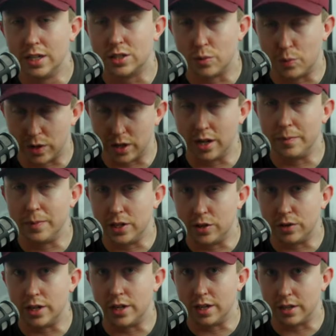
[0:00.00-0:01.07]
So we're gonna be
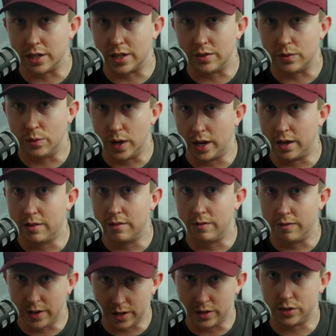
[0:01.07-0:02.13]
doing another giveaway very